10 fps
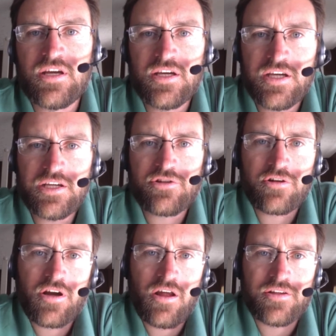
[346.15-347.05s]
Each
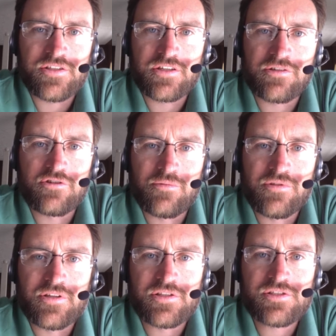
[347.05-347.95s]
arcology could determine
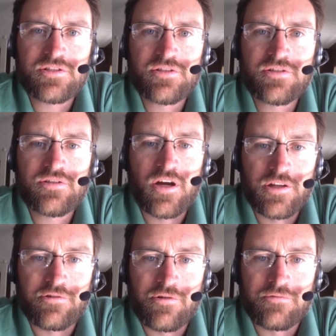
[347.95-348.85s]
this on their own.